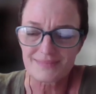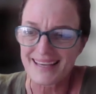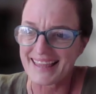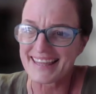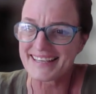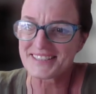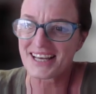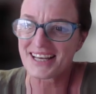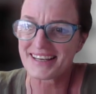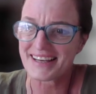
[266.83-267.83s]
And then
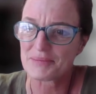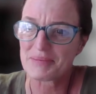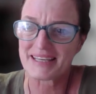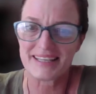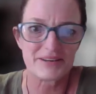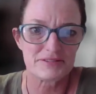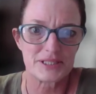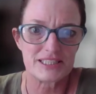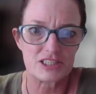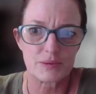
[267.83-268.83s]
at the beginning of
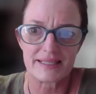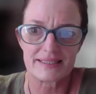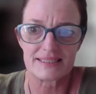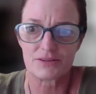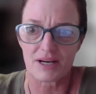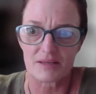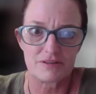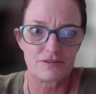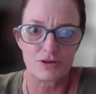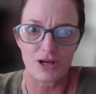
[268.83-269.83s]
2020, right
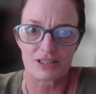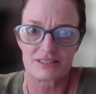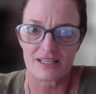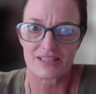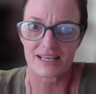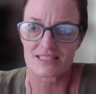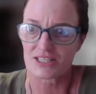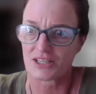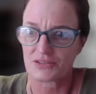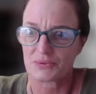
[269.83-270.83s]
before lockdown, I
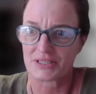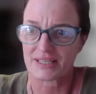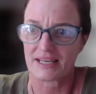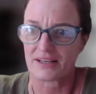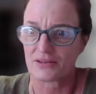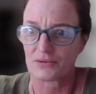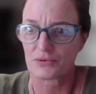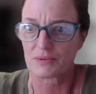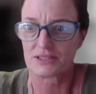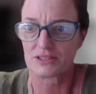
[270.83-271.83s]
started working here at the
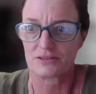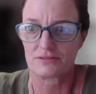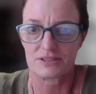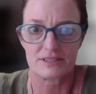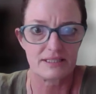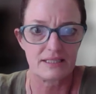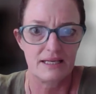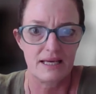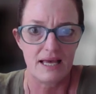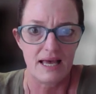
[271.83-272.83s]
Northwest University
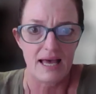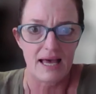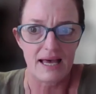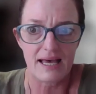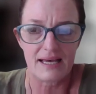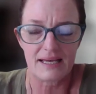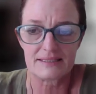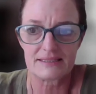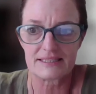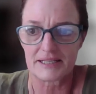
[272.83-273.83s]

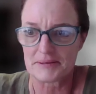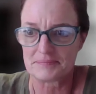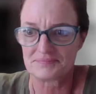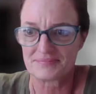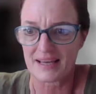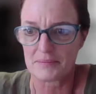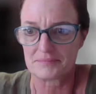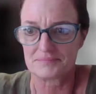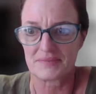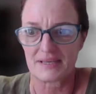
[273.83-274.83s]
and
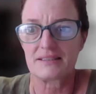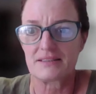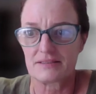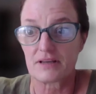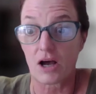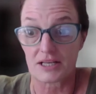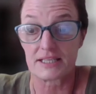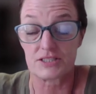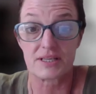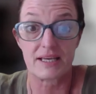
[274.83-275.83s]
in art
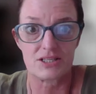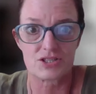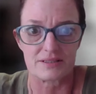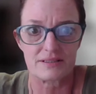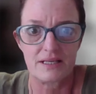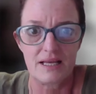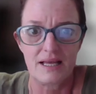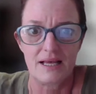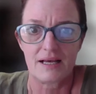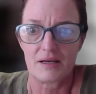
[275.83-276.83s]
education,
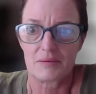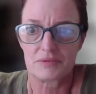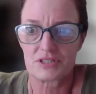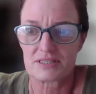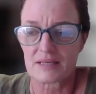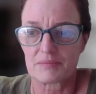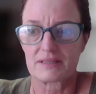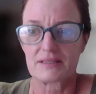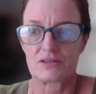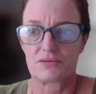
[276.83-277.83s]
which is
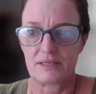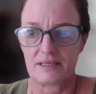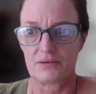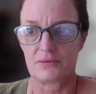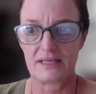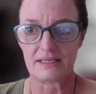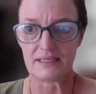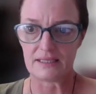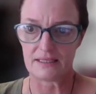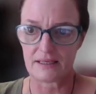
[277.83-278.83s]
something that really,
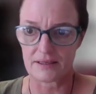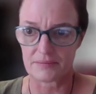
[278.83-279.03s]
really